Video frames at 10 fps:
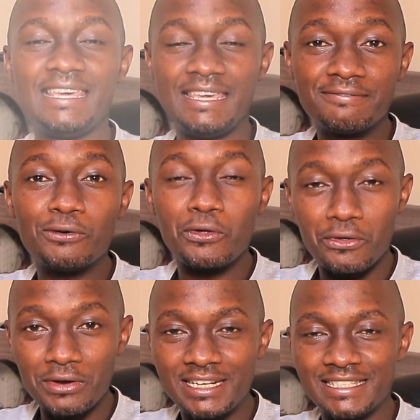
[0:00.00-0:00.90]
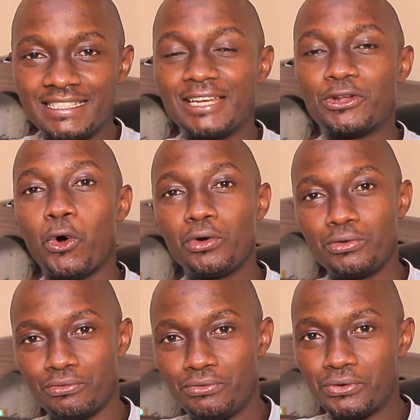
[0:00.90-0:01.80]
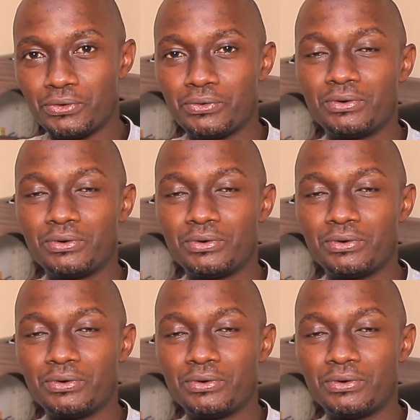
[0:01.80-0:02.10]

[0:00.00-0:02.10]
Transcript: If authorities get hold of you